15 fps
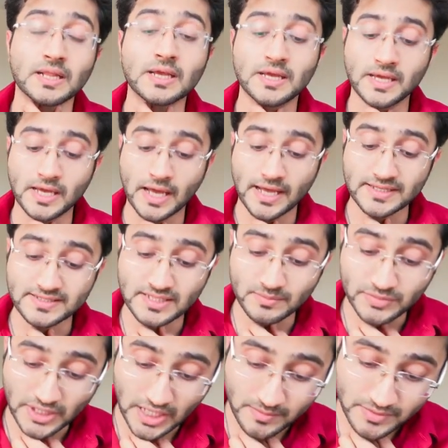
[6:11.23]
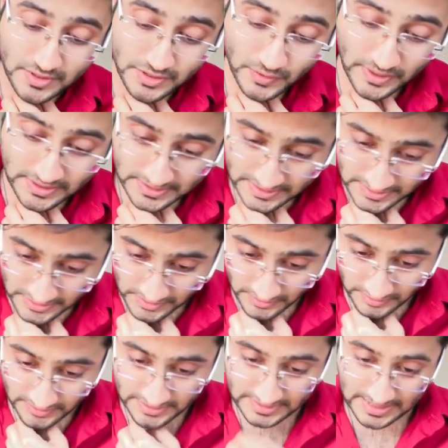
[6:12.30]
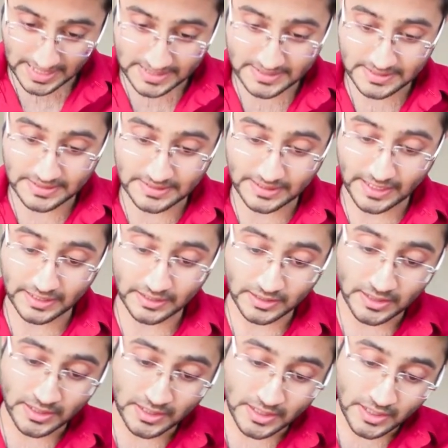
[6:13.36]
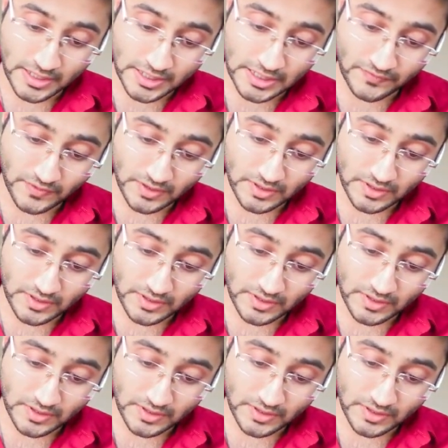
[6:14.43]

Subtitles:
And sometimes you can see here this acid can even